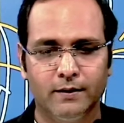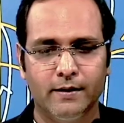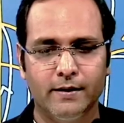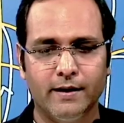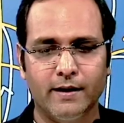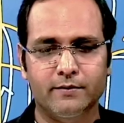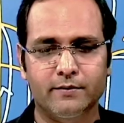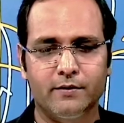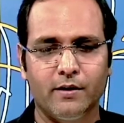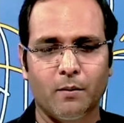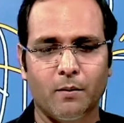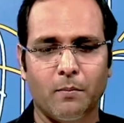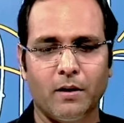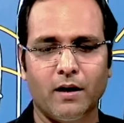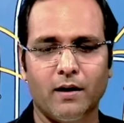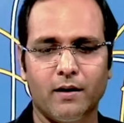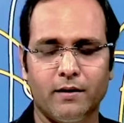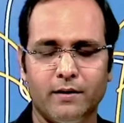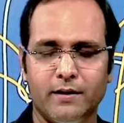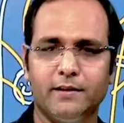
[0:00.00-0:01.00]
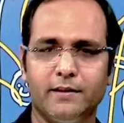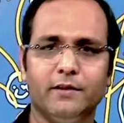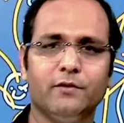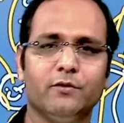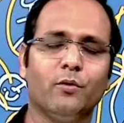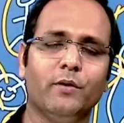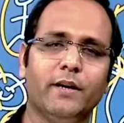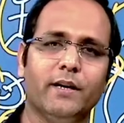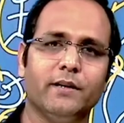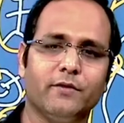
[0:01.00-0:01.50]
Yes, Nirmala, Nitin
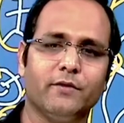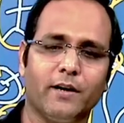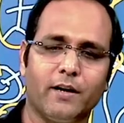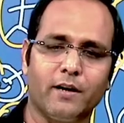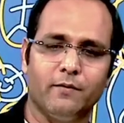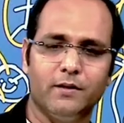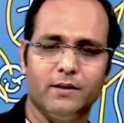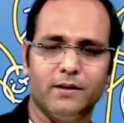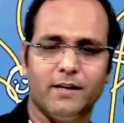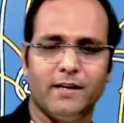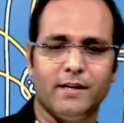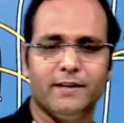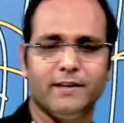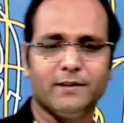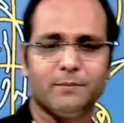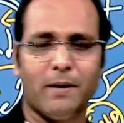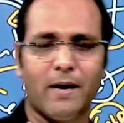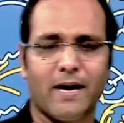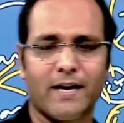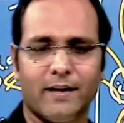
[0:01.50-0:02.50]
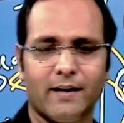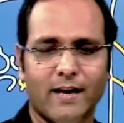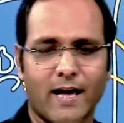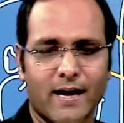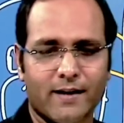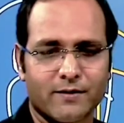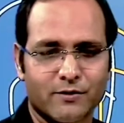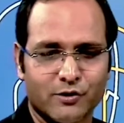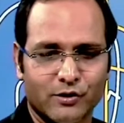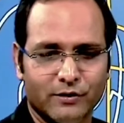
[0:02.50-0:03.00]
Soni has recovered and he's back in
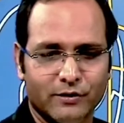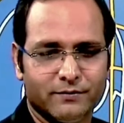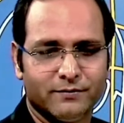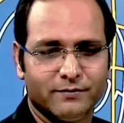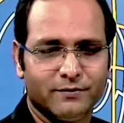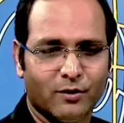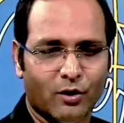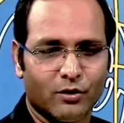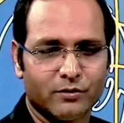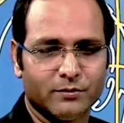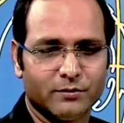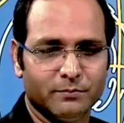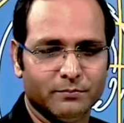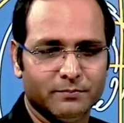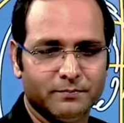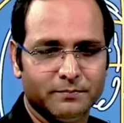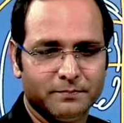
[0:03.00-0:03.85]
action. Awesome.